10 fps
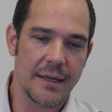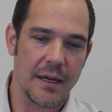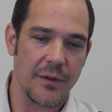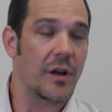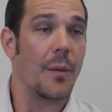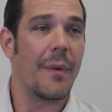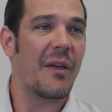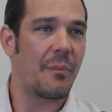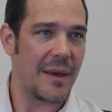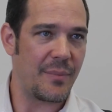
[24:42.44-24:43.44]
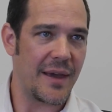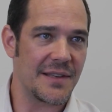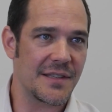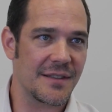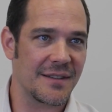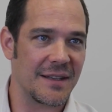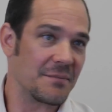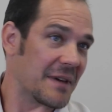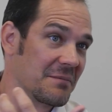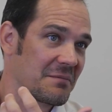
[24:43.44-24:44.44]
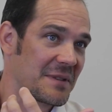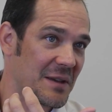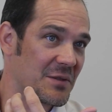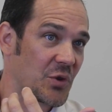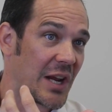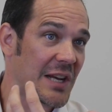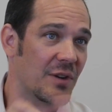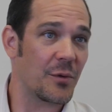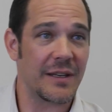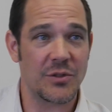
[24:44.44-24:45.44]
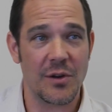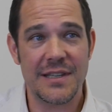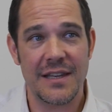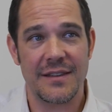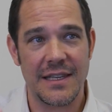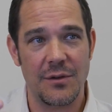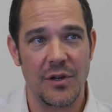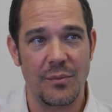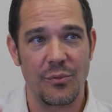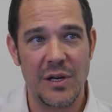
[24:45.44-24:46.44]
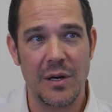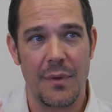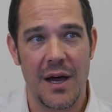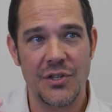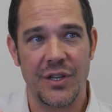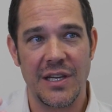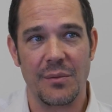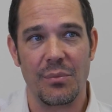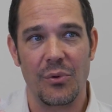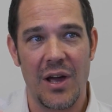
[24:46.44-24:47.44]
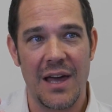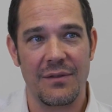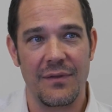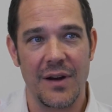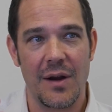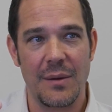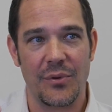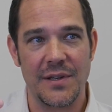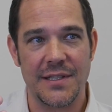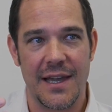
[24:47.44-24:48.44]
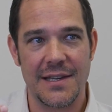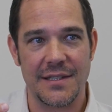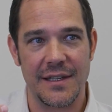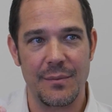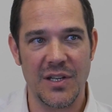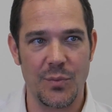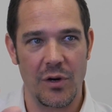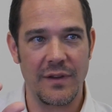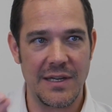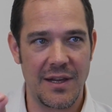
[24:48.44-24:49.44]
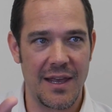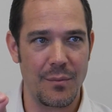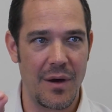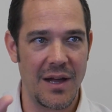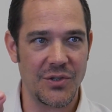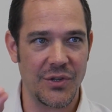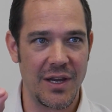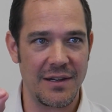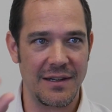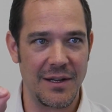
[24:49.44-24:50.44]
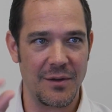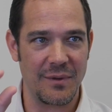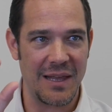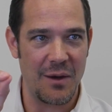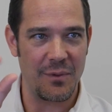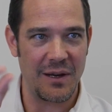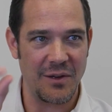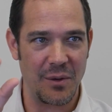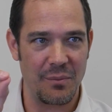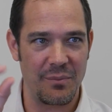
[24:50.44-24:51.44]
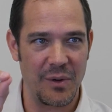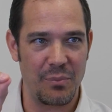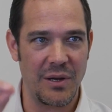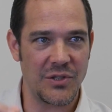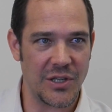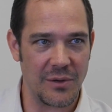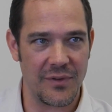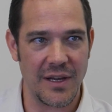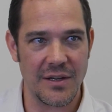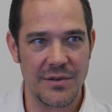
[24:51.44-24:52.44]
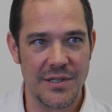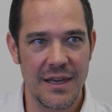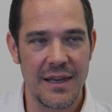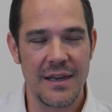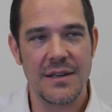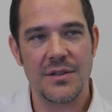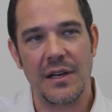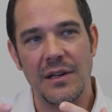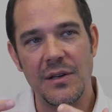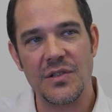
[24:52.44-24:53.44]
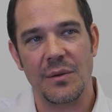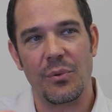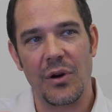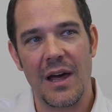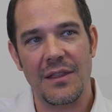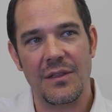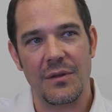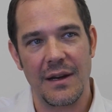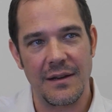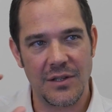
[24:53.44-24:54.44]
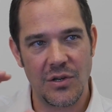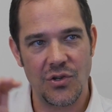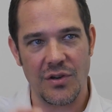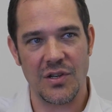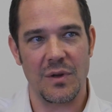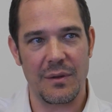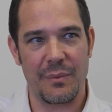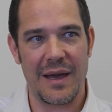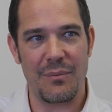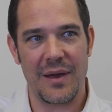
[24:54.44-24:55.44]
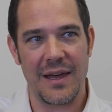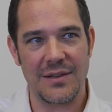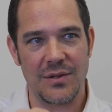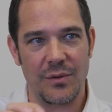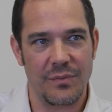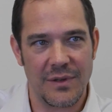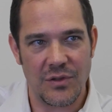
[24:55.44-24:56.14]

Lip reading: They're called mouth pipettes, and it sounds strange, right? Well, it turns out that you can modulate your breath very precisely, much more than you can modulate, how you're pinching your fingers. So you can use your breath in conjunction with a pipette you